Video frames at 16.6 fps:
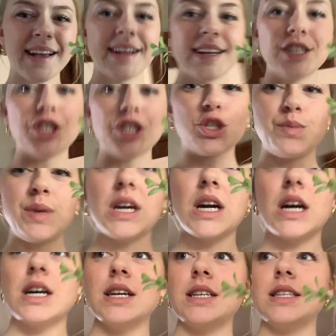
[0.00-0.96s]
just
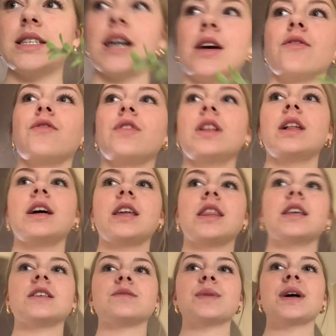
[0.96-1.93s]
because I feel like
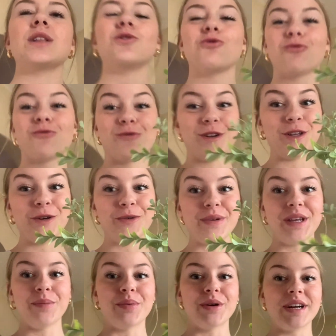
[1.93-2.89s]
this might look really,
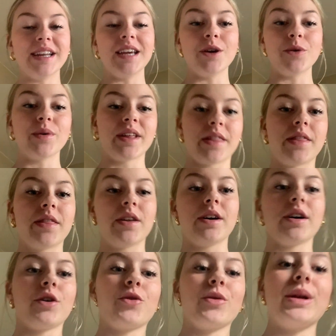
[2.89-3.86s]
really pretty with
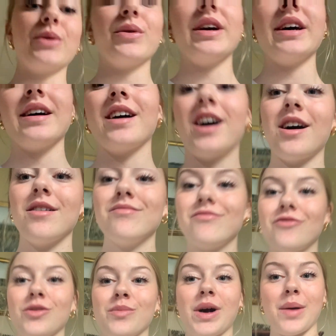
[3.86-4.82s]
the greenery I got
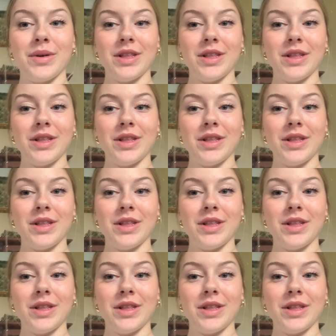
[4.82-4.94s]
from Hobby